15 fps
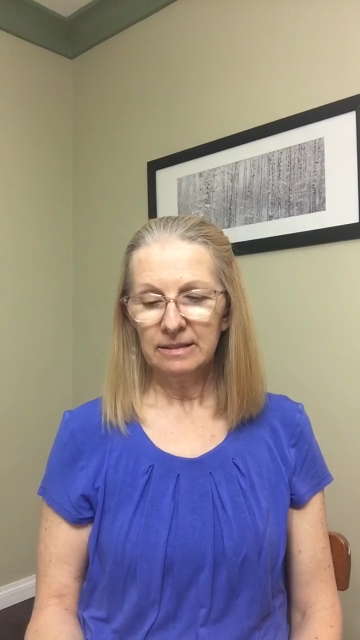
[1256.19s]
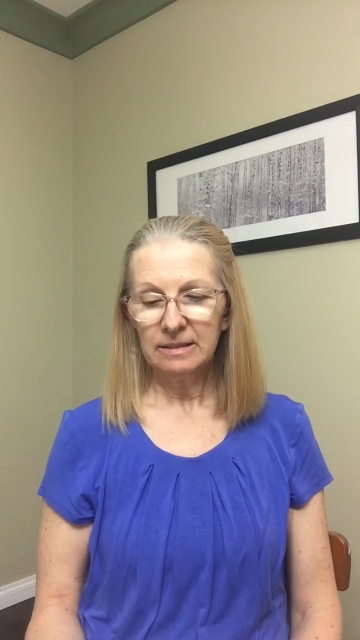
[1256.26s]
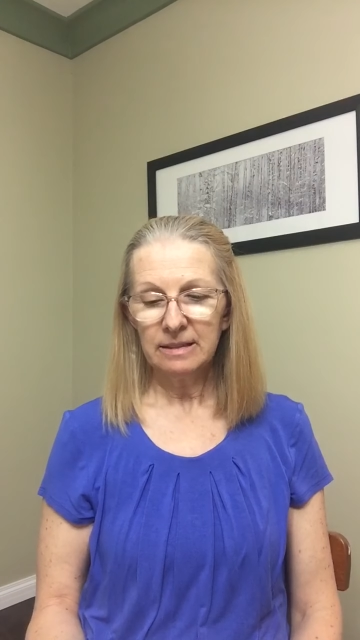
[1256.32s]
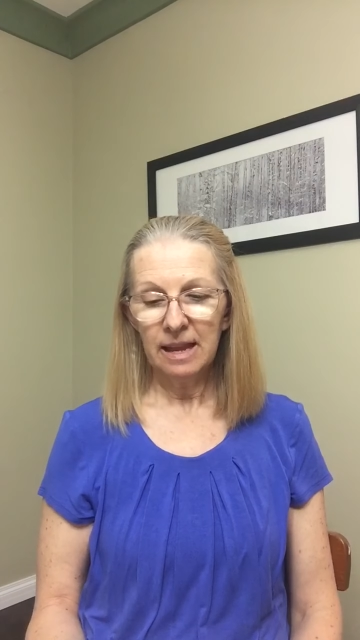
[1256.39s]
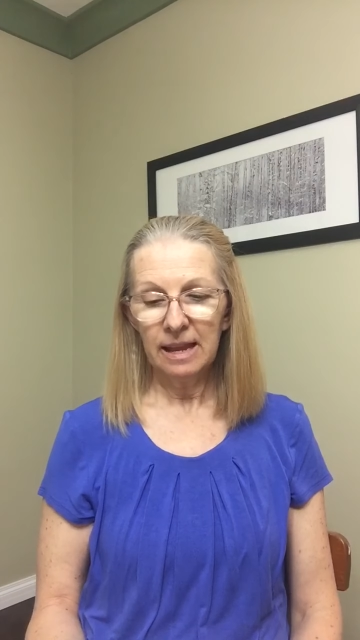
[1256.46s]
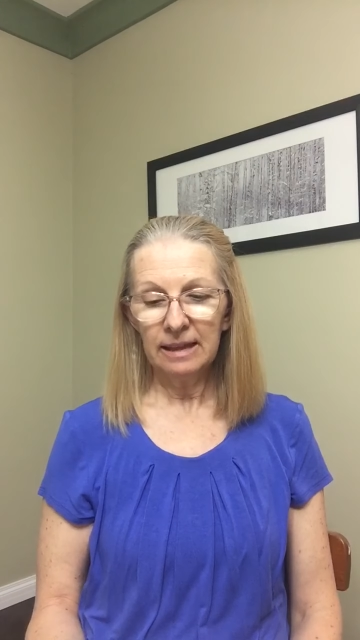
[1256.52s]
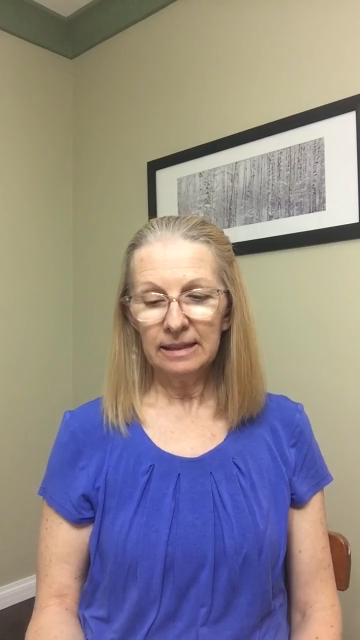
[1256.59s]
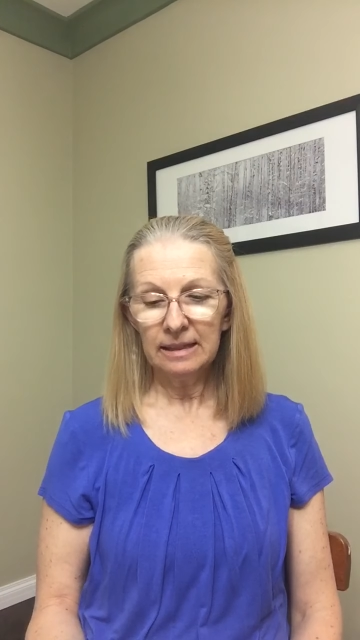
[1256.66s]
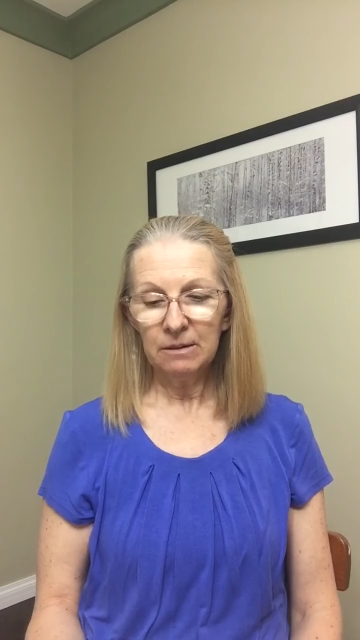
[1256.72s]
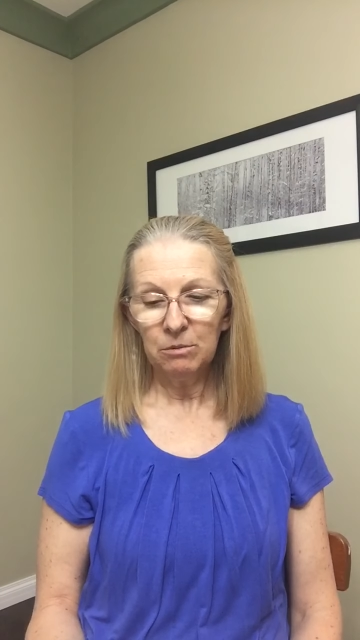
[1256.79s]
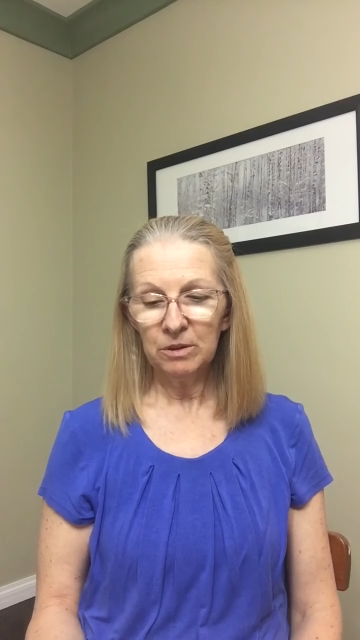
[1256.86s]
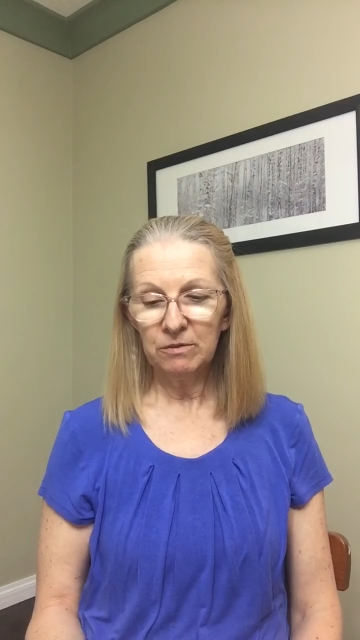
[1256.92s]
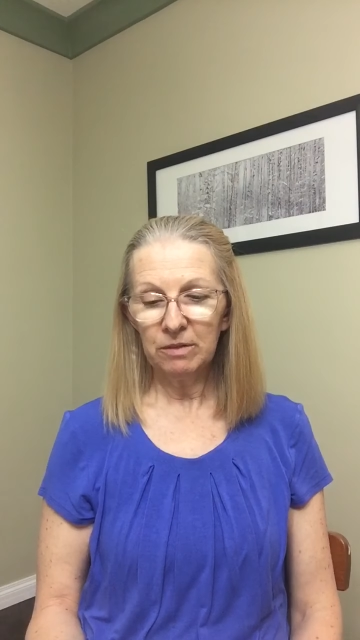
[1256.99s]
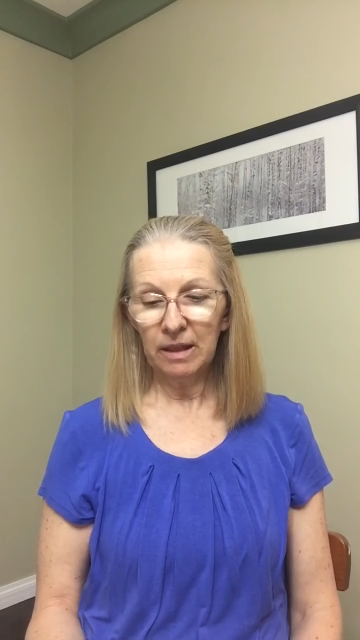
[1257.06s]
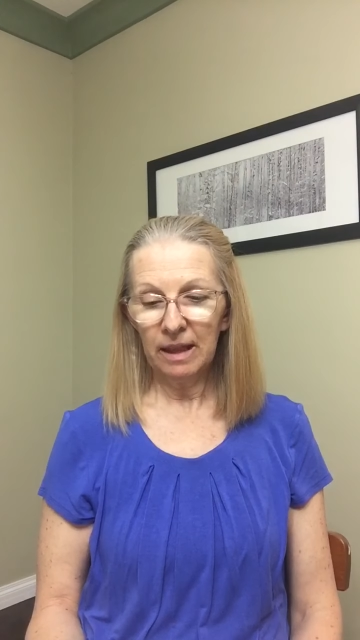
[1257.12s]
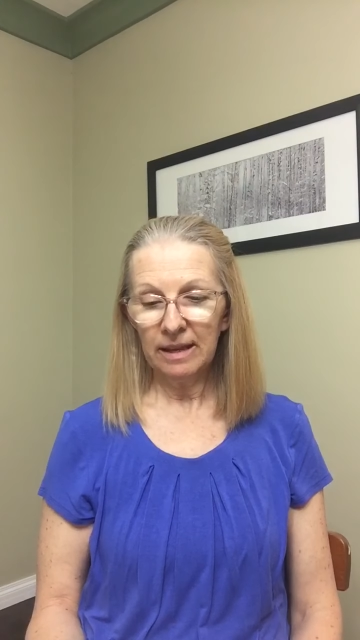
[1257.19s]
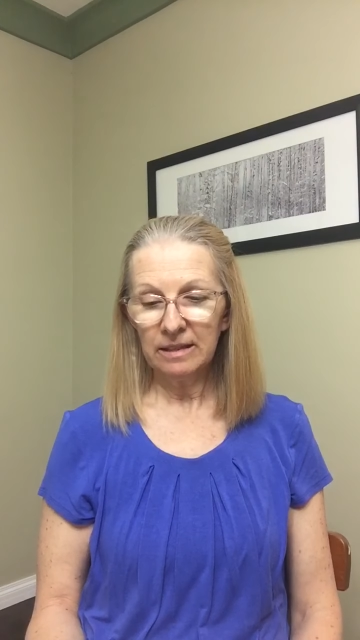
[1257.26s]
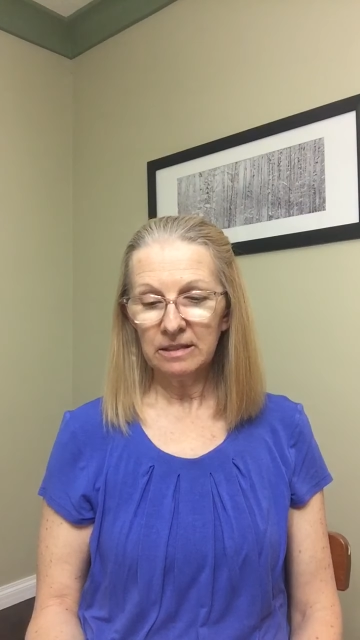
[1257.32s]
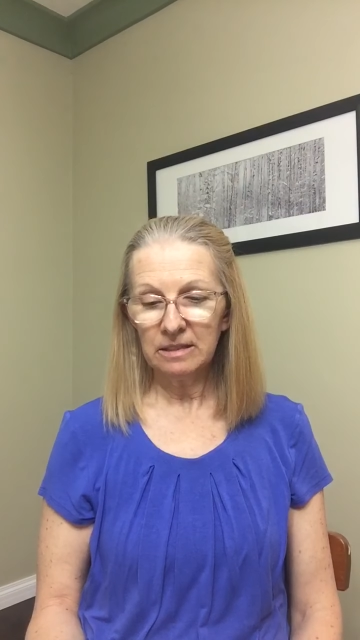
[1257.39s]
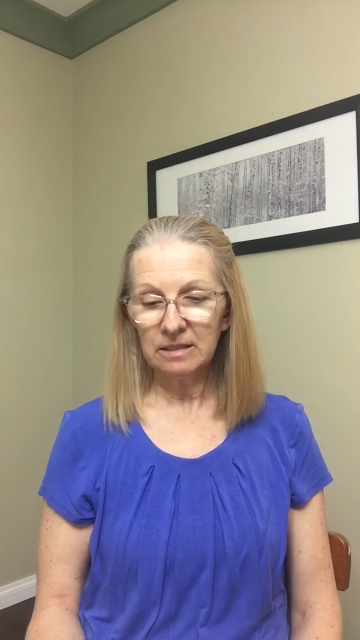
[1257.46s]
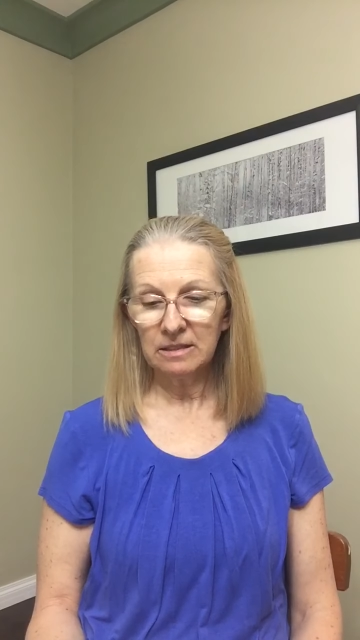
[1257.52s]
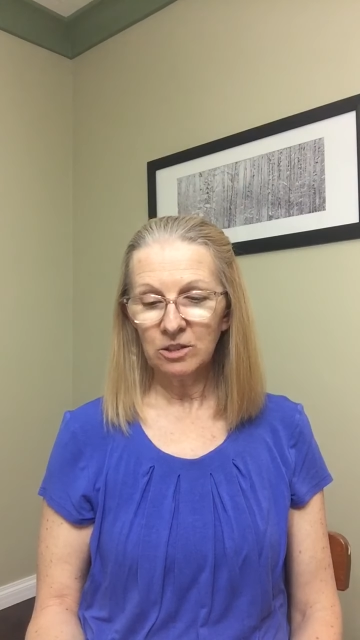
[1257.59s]
Stanley would have
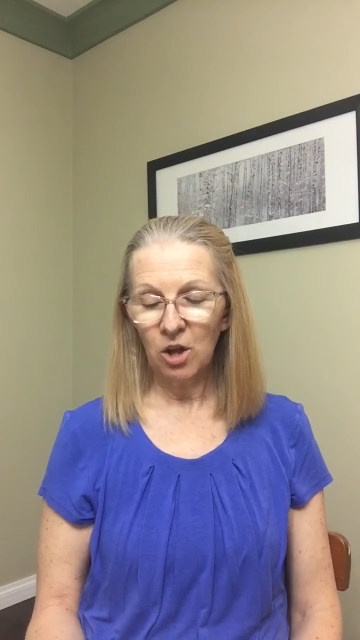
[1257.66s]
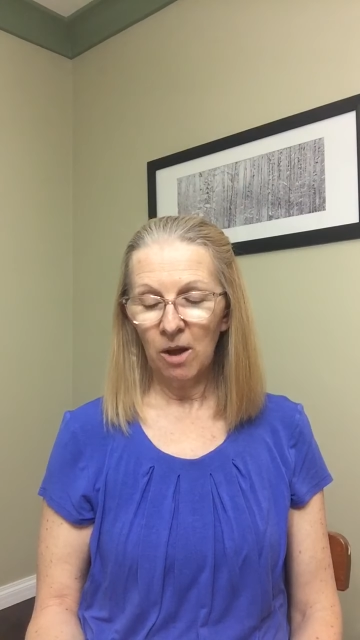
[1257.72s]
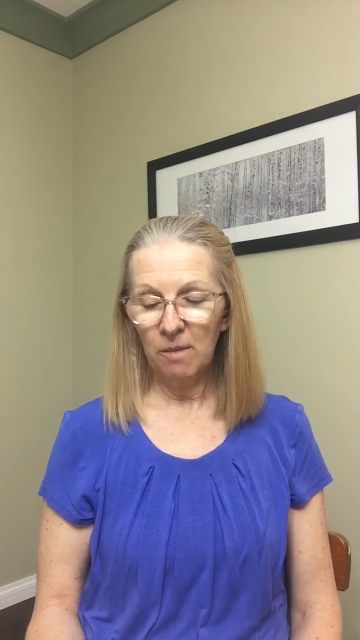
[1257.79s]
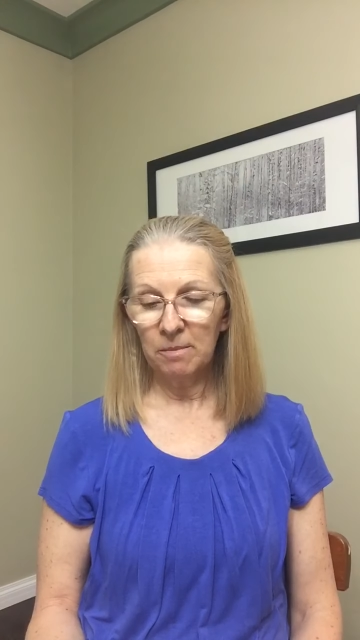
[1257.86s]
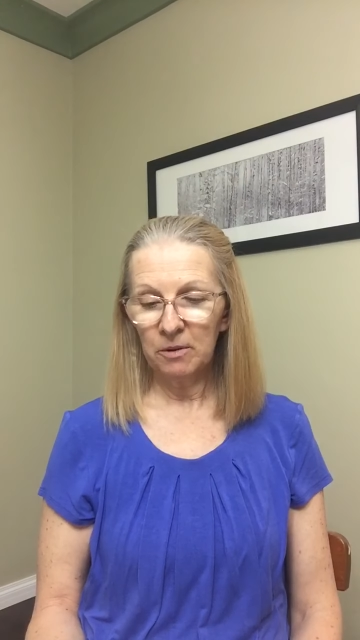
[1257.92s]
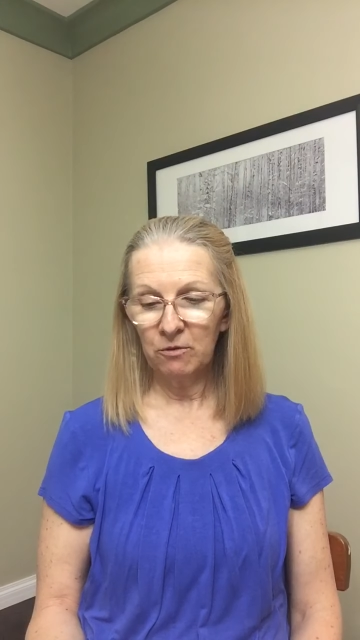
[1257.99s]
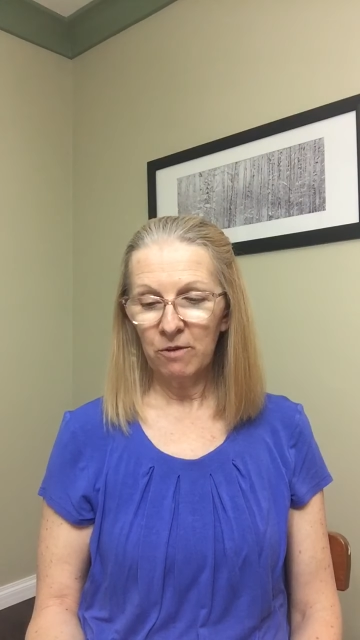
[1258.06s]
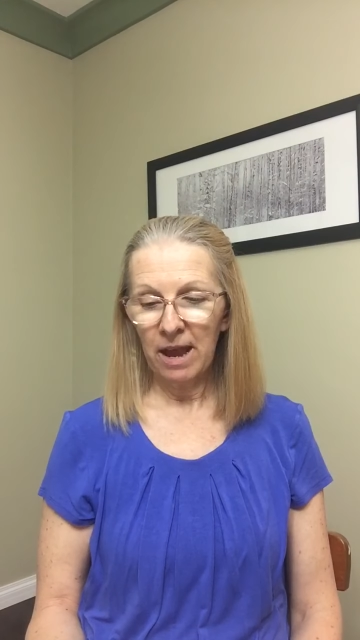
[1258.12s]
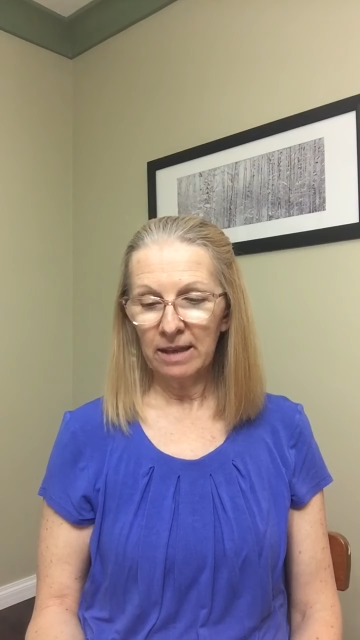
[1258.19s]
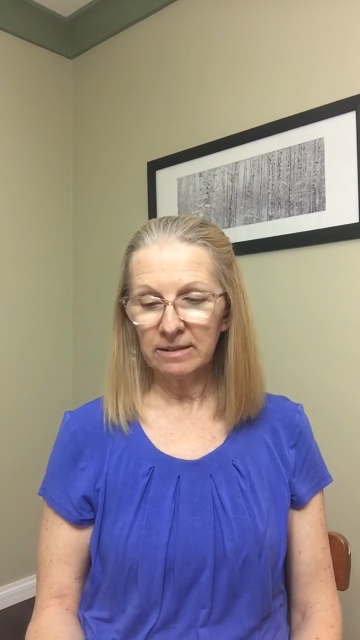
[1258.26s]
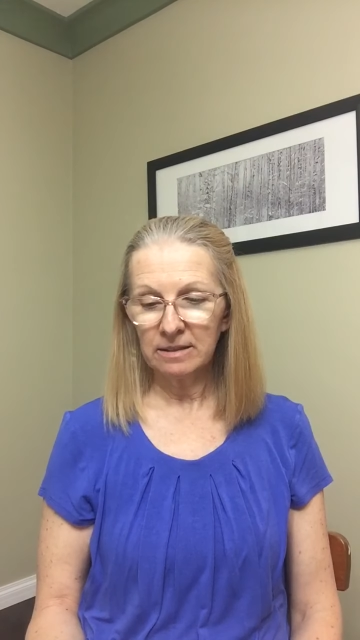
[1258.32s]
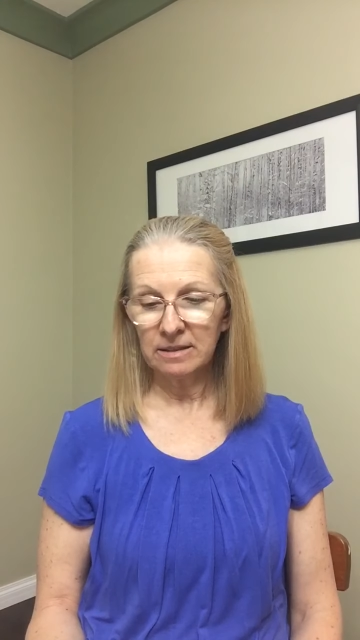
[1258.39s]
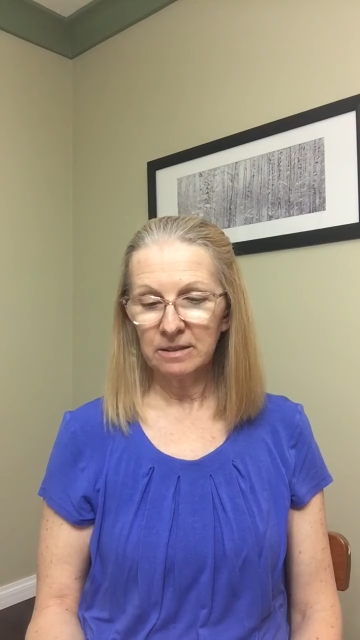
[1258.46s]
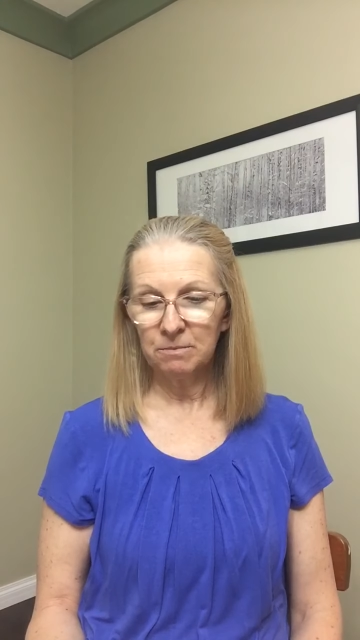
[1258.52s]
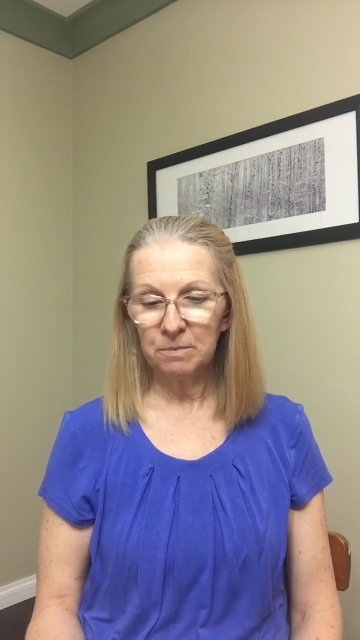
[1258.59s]
liked to stop and rest,